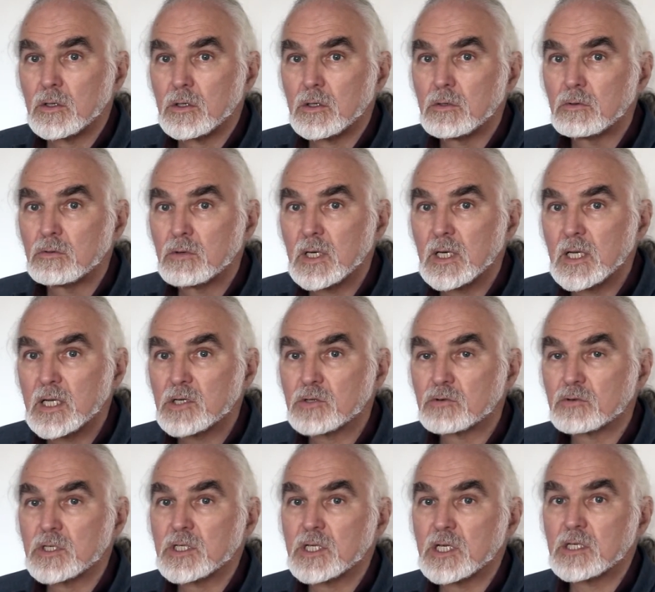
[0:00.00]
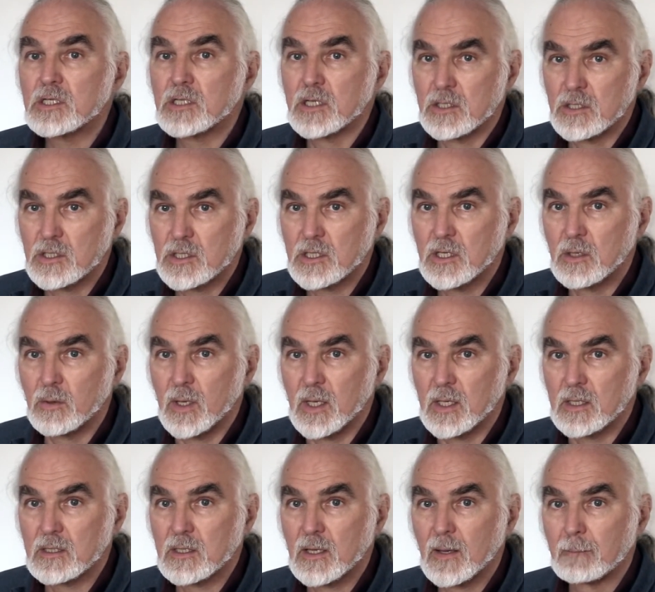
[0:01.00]
you release resistance to
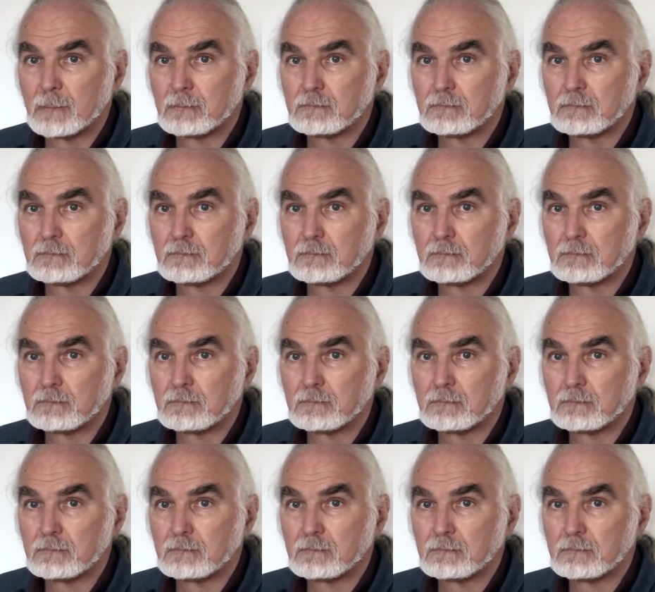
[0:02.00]
it.